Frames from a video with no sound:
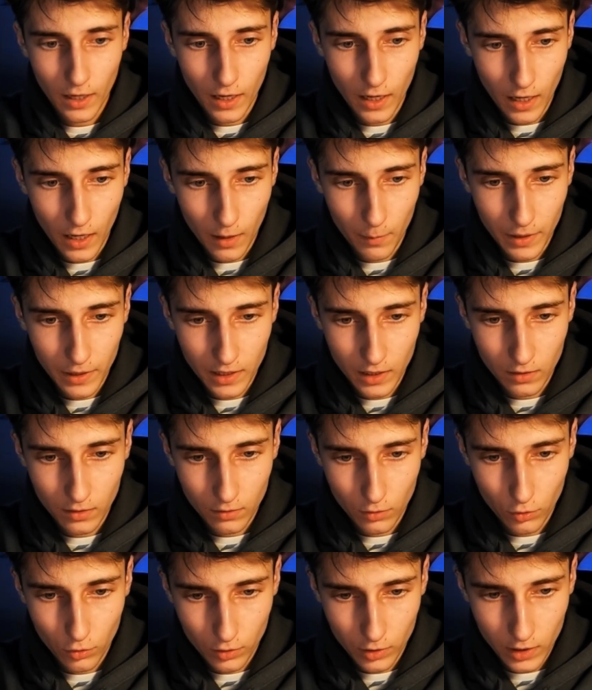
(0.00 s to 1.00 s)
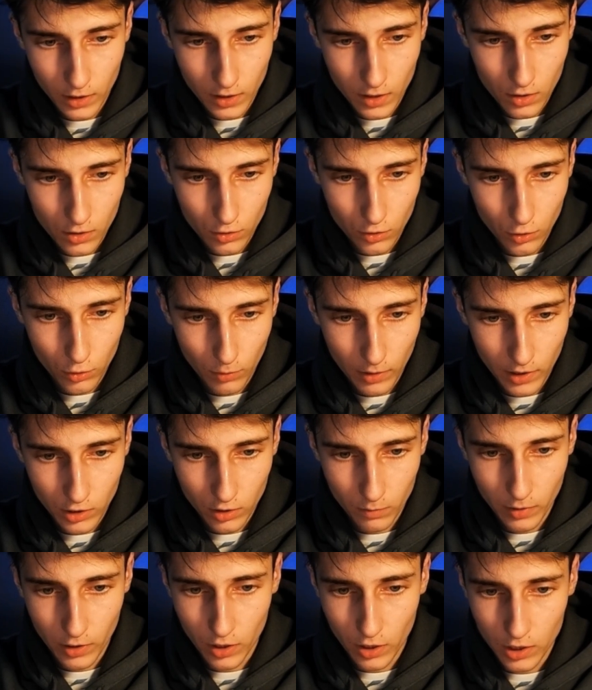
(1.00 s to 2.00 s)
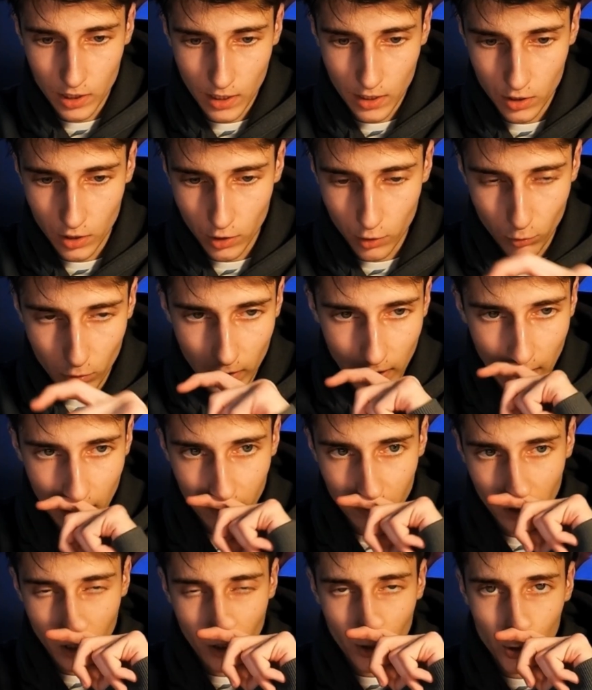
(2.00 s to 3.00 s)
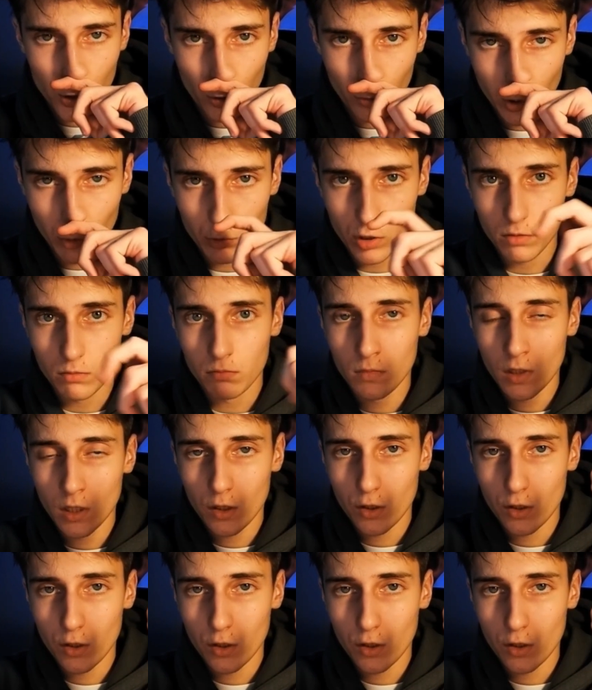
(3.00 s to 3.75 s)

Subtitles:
And then 3 is you are the biggest asset you can have, so use it.